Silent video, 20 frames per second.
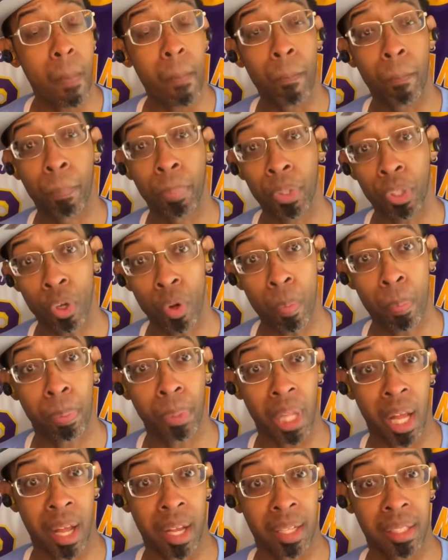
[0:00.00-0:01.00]
blue
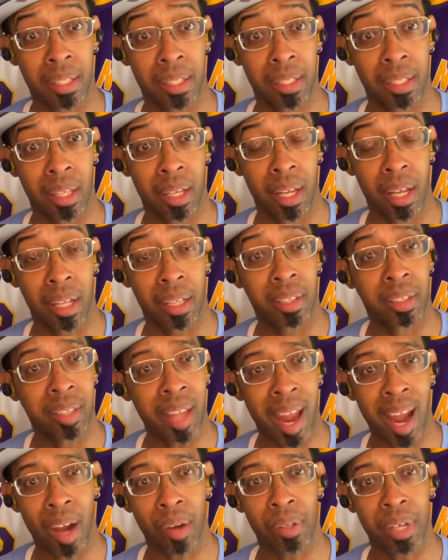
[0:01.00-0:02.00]
bloods
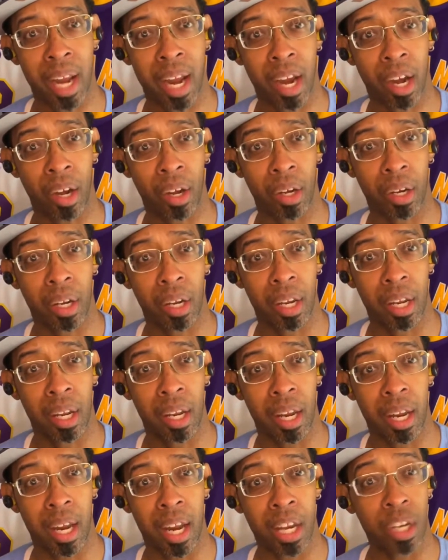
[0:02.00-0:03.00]
down there
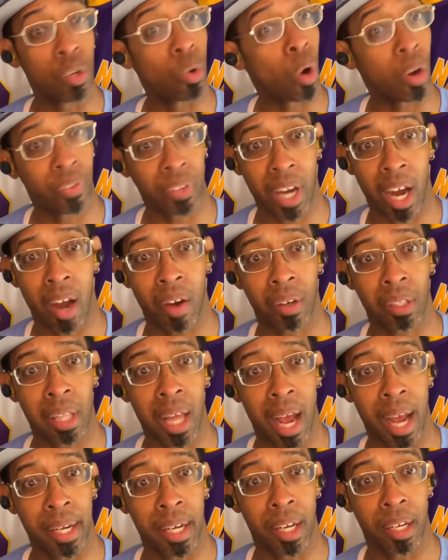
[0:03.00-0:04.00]
in North
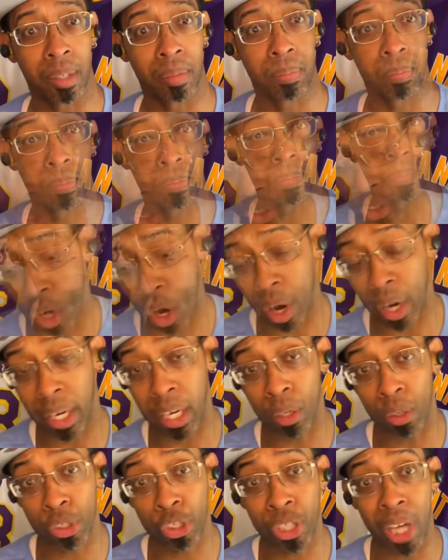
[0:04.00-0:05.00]
Carolina. The Tar
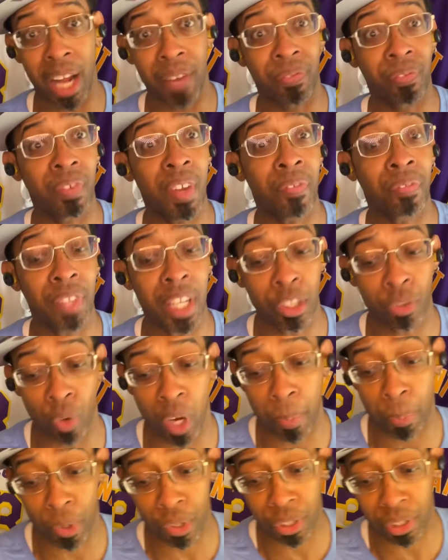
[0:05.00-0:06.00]
Heels shot
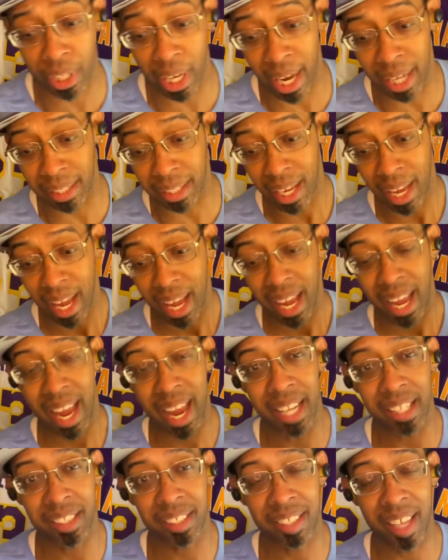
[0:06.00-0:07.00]
53%,
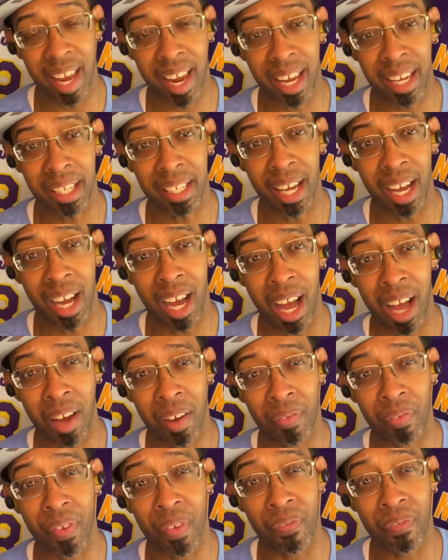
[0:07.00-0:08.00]
hit 10
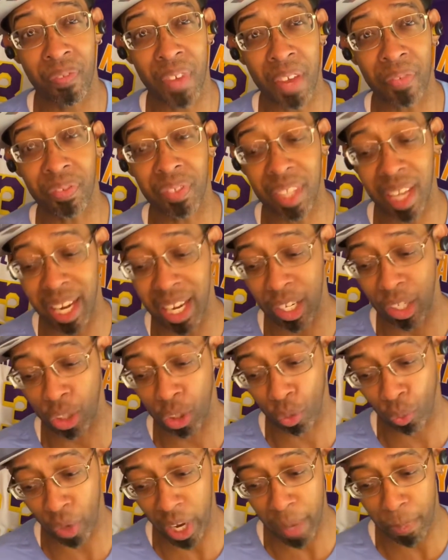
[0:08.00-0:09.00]
of 15
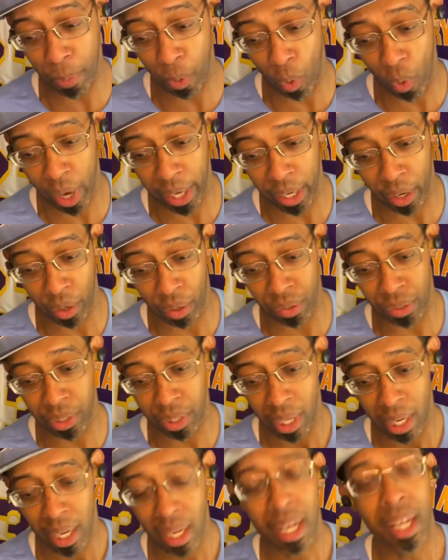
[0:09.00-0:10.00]
three pointers.
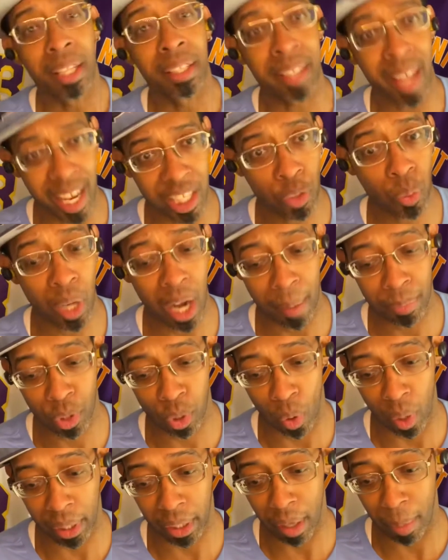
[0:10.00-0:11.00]
That's what I'm
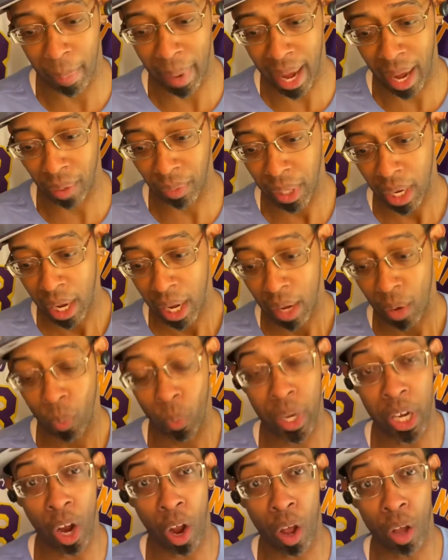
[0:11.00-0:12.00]
talking about. We
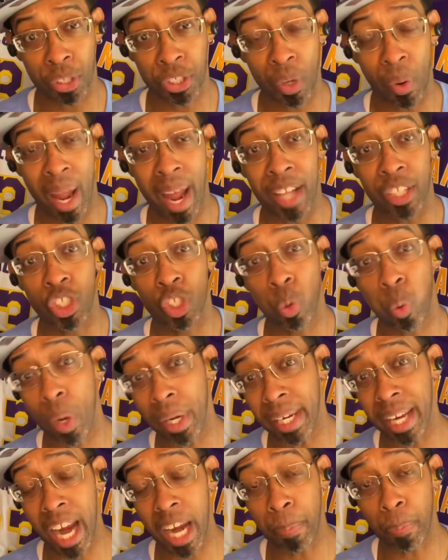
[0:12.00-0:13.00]
also had
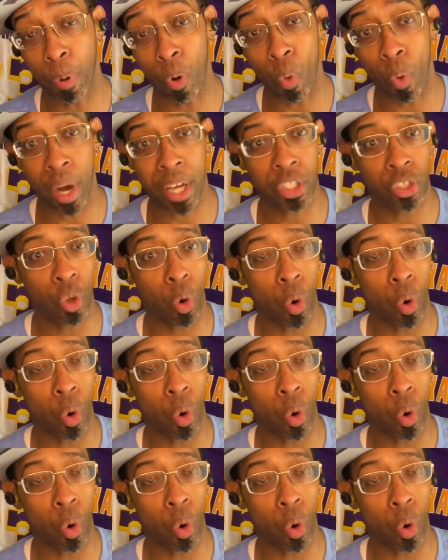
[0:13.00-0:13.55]
28 points